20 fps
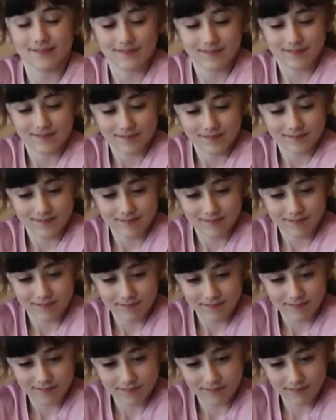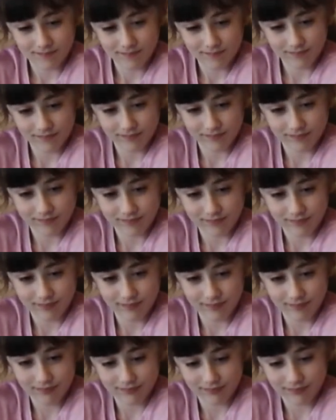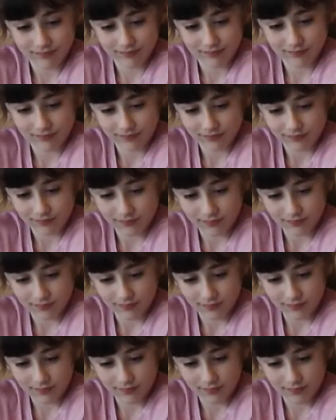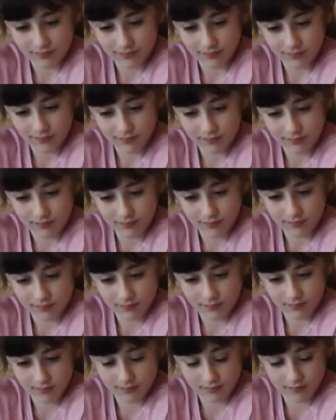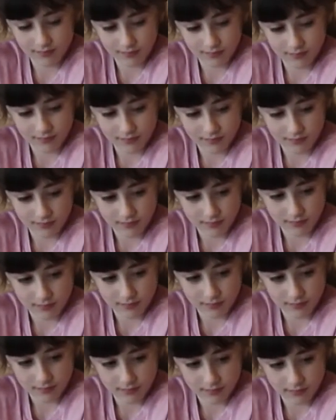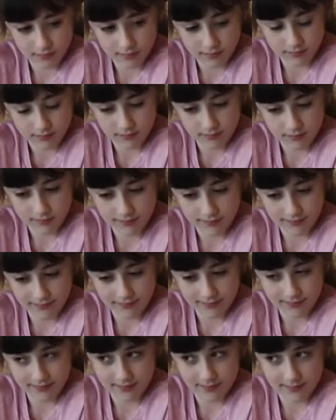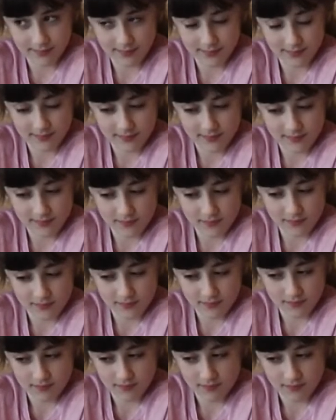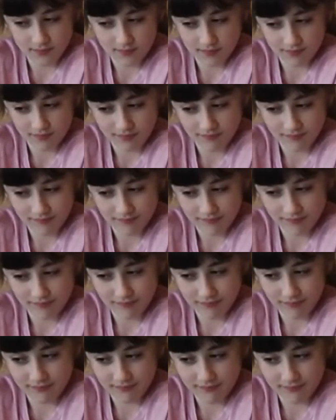The person shown says nothing.